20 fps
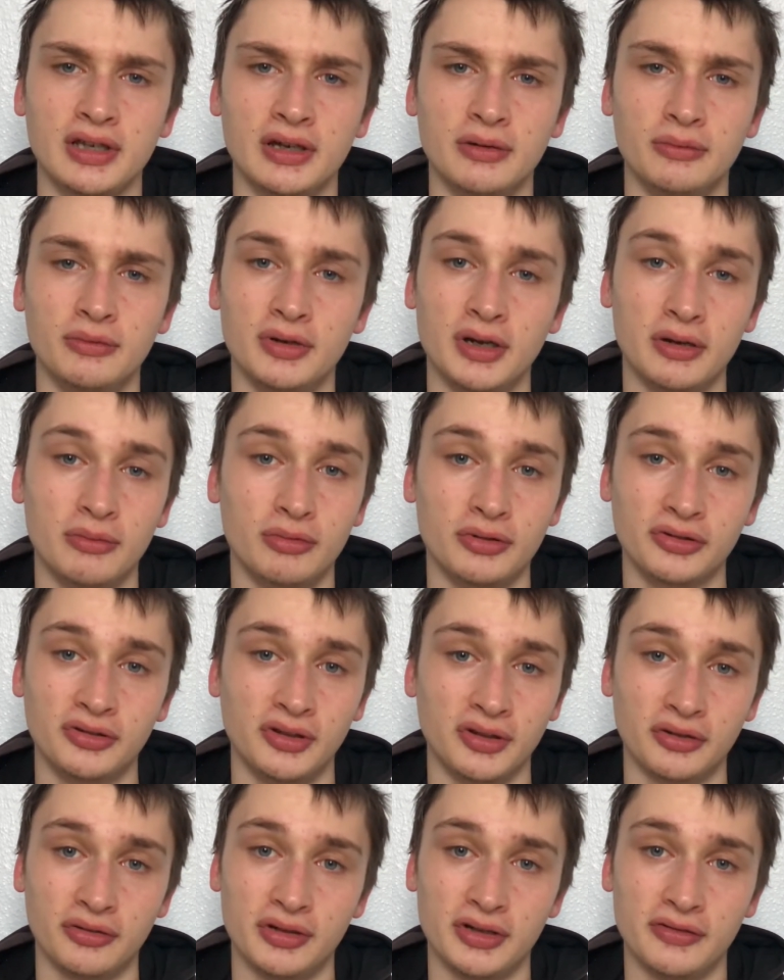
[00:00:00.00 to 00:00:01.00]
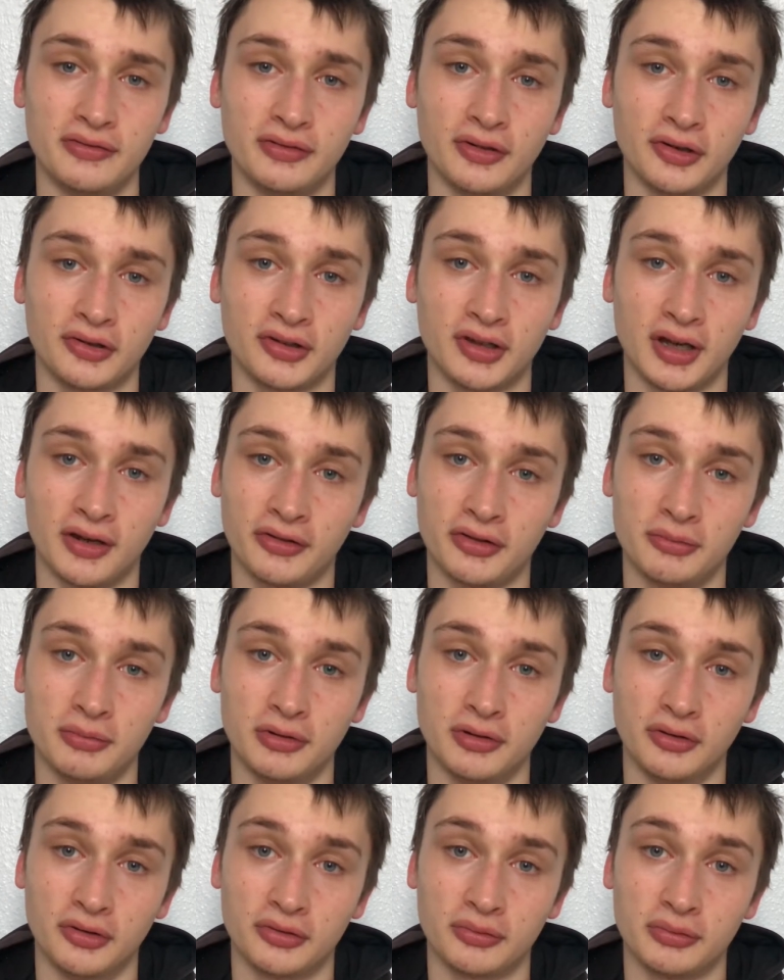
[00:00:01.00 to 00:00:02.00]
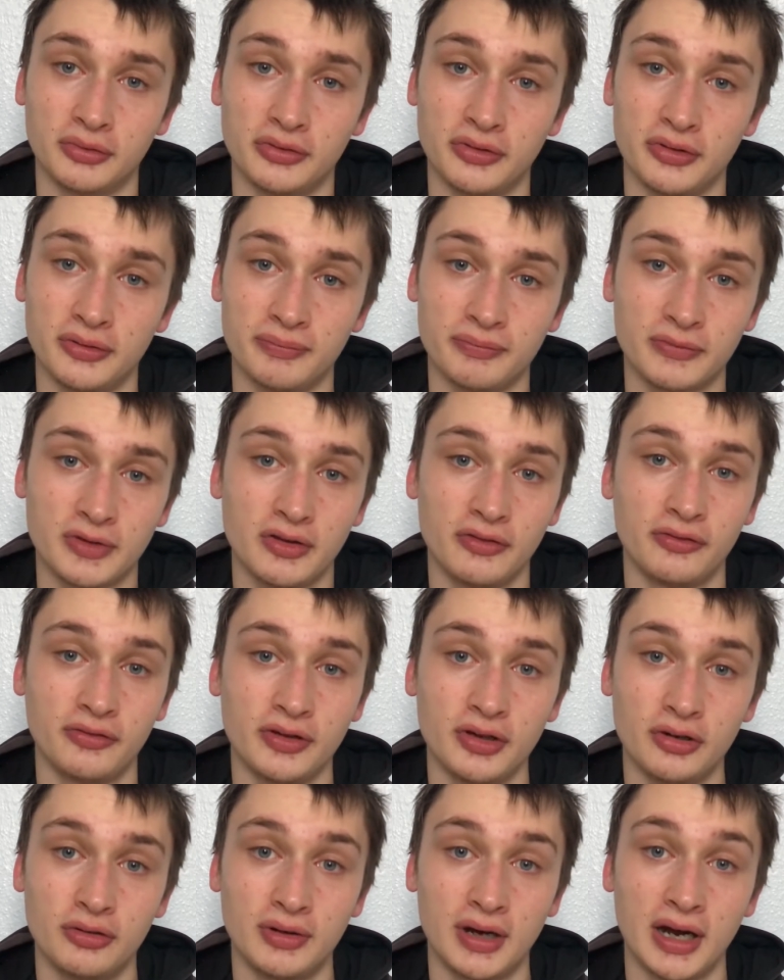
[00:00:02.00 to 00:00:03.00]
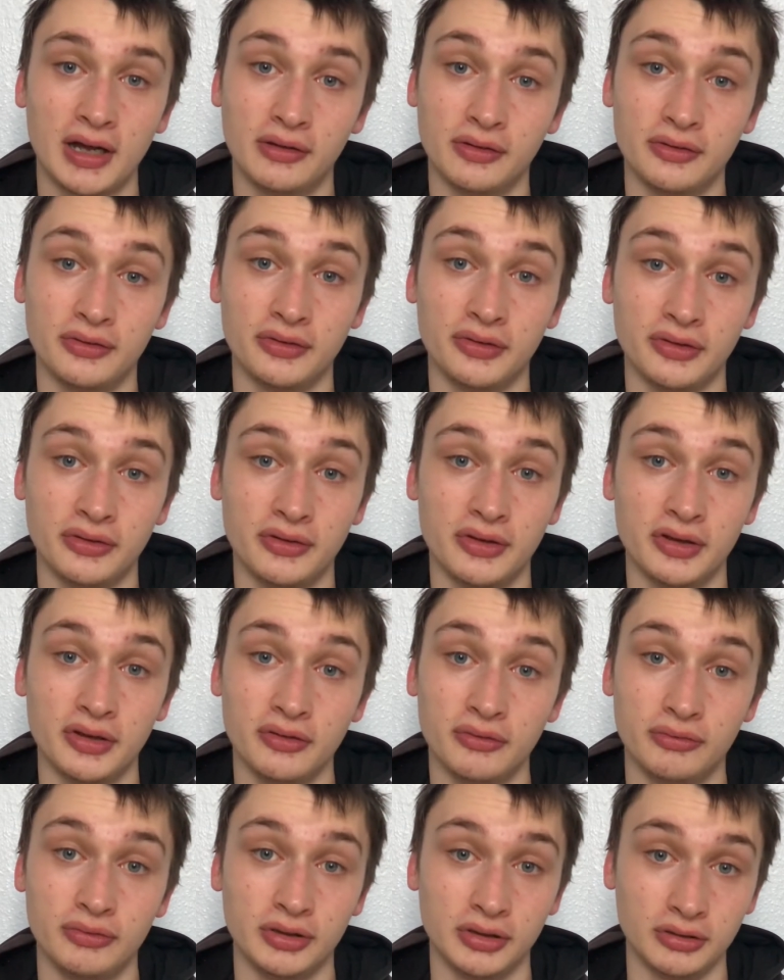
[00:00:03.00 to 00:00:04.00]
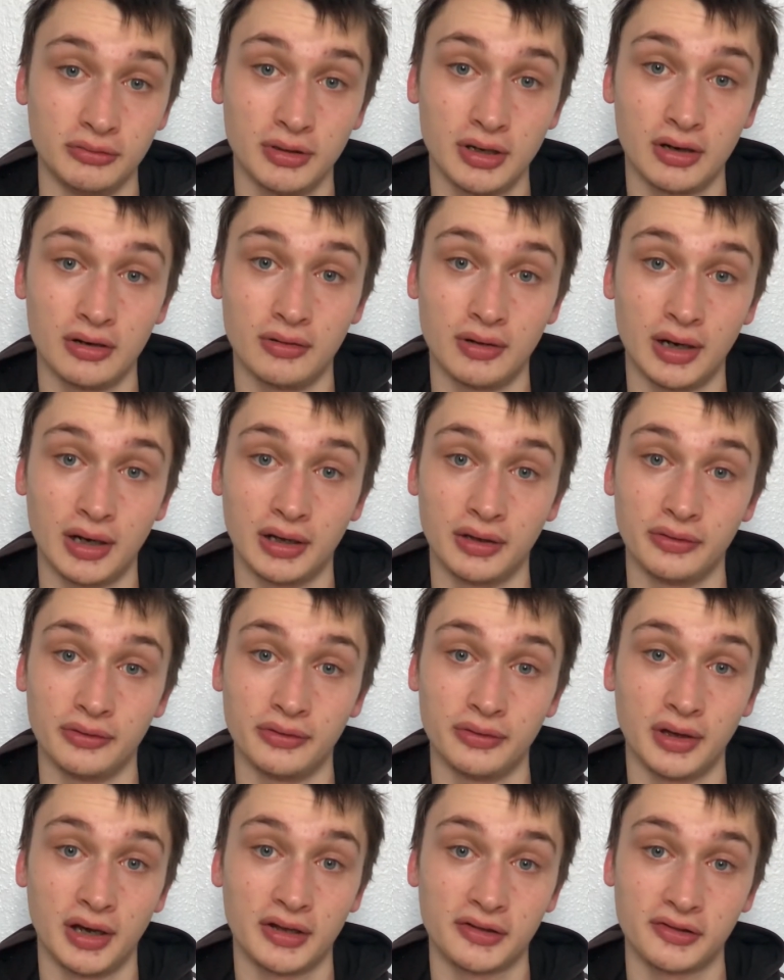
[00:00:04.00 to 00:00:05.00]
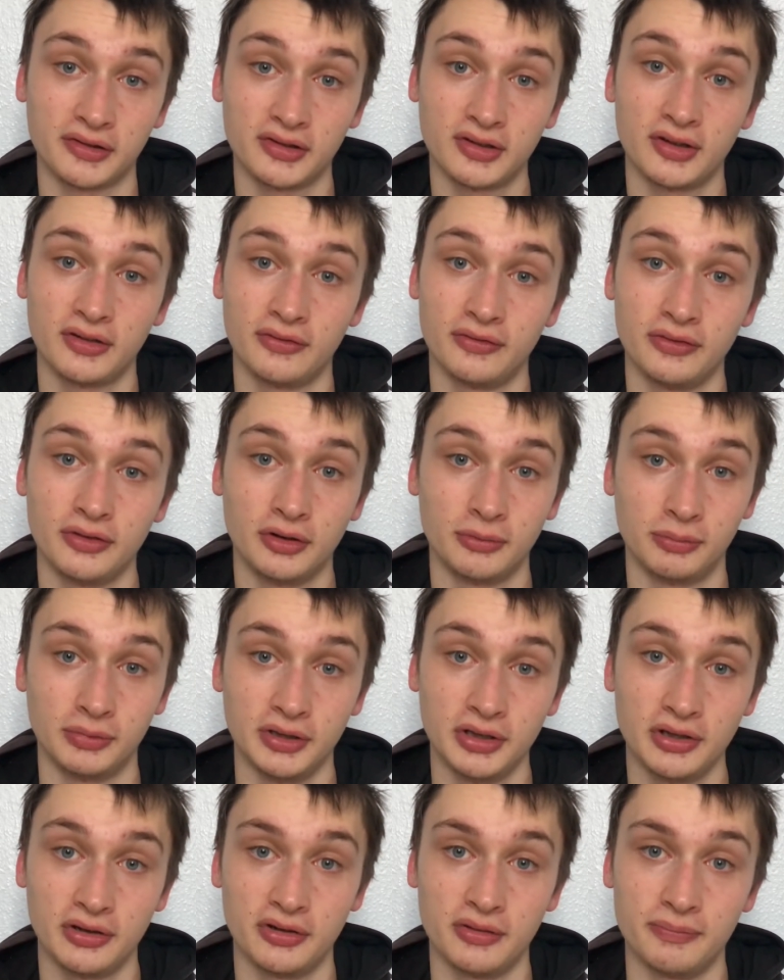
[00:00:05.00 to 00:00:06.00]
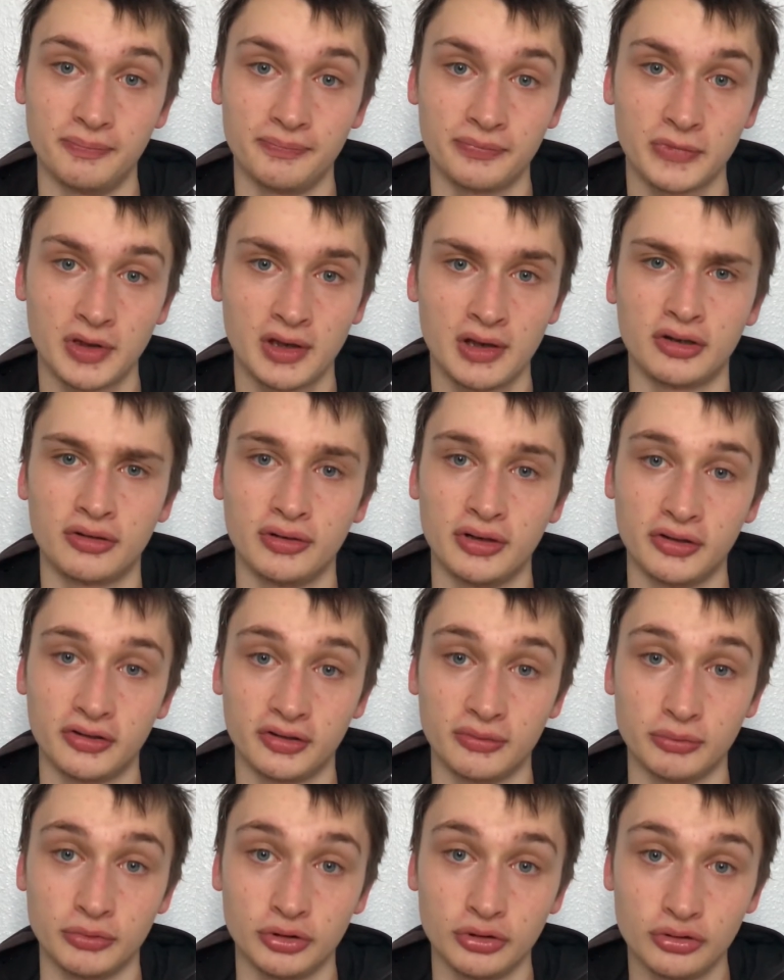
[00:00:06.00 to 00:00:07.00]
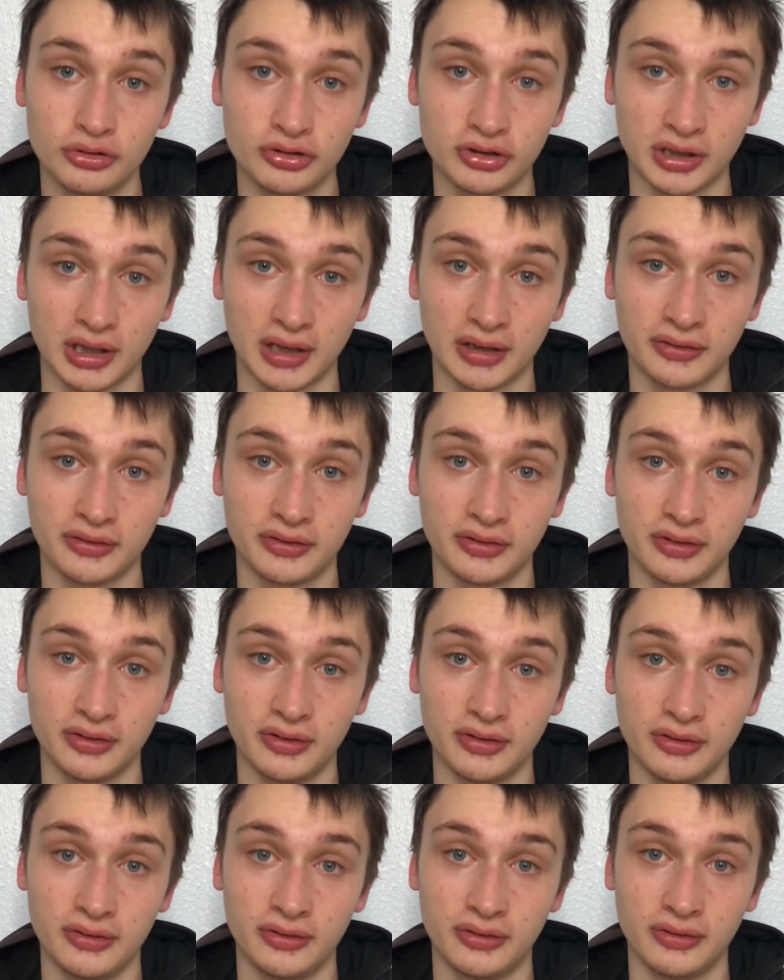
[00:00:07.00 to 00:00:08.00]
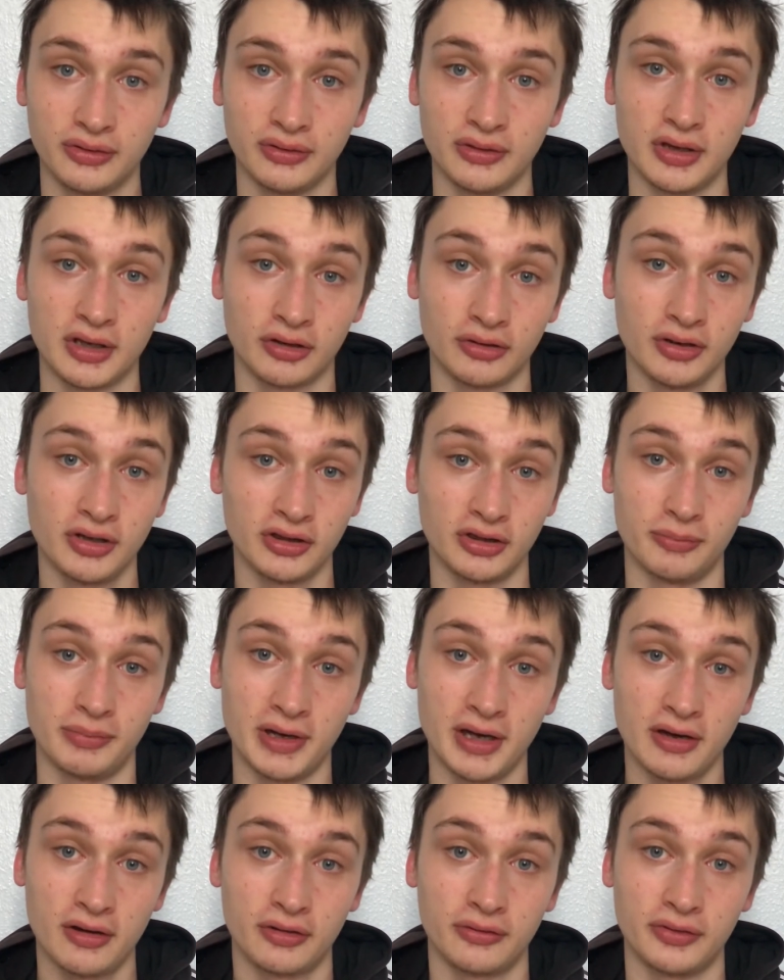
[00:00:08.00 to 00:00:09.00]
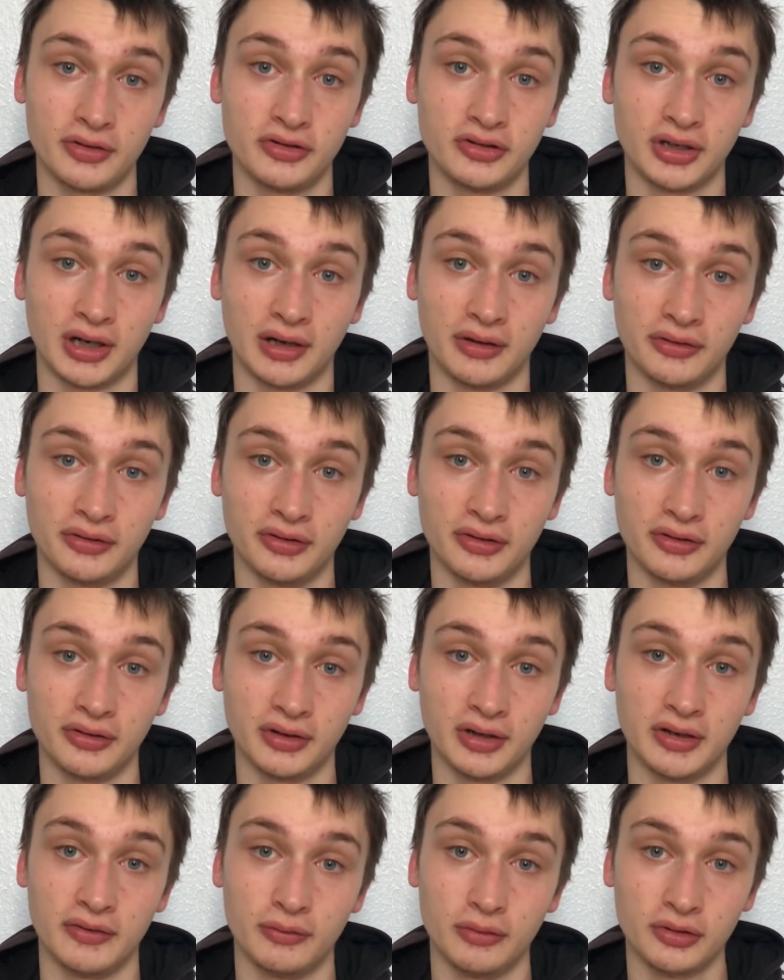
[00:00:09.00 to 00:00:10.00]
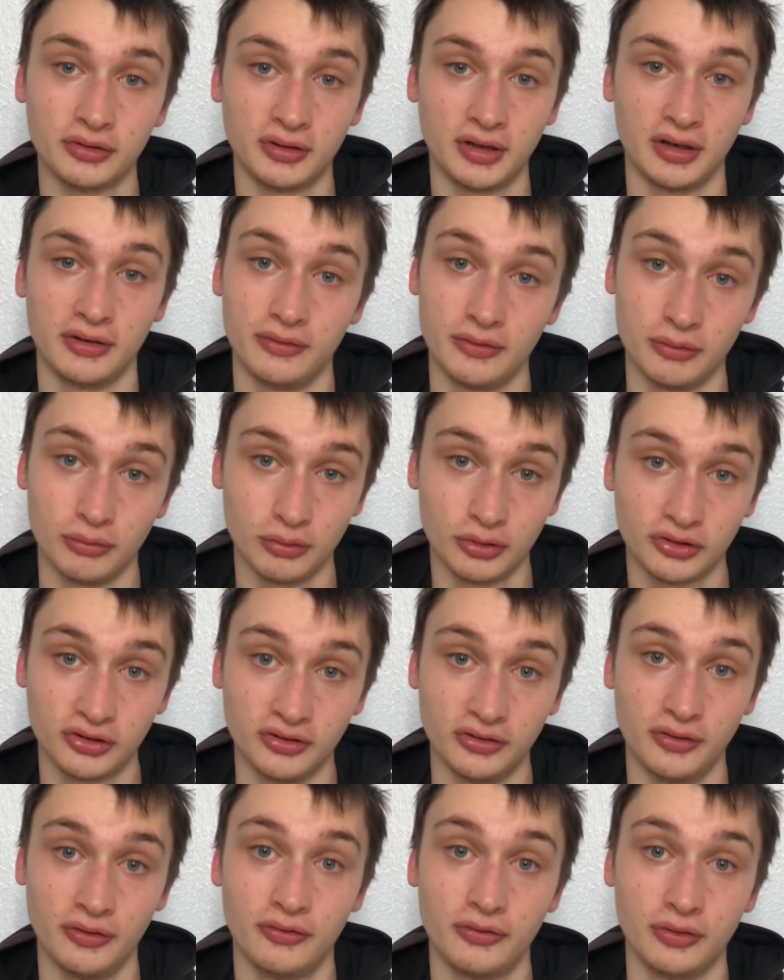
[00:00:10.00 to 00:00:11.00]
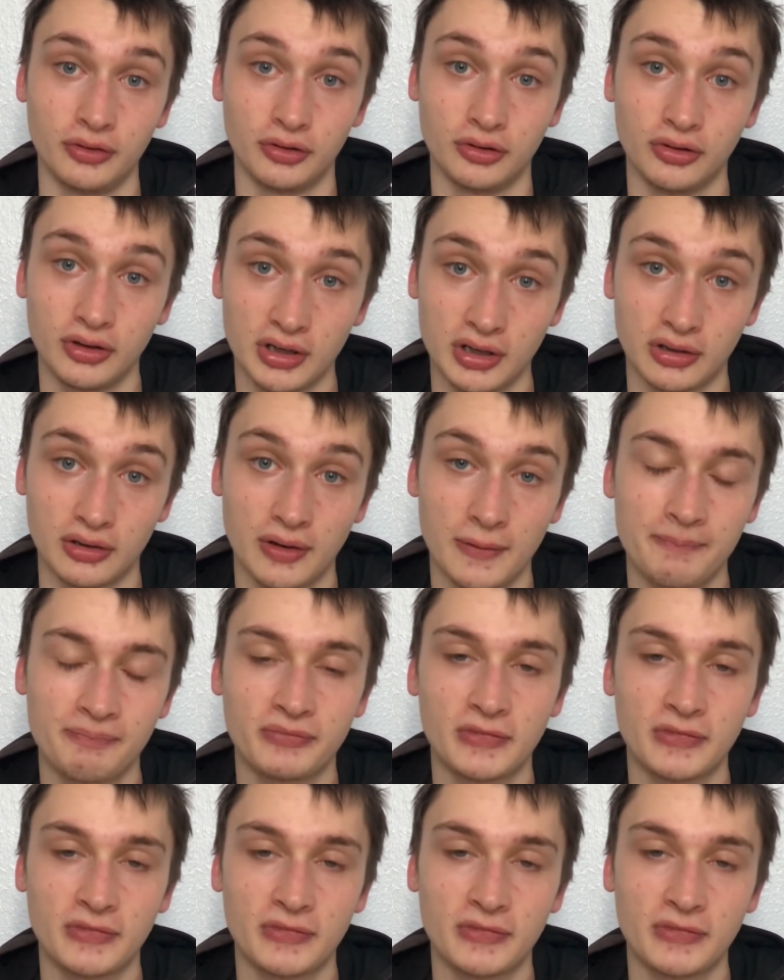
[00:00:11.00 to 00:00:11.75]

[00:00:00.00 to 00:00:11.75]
wasn't a great first half, to be honest with you. Faroe Islands, they did really well, and as I said, fair play to them. They created some good chances. They created the better of the chances, and if it wasn't for Craig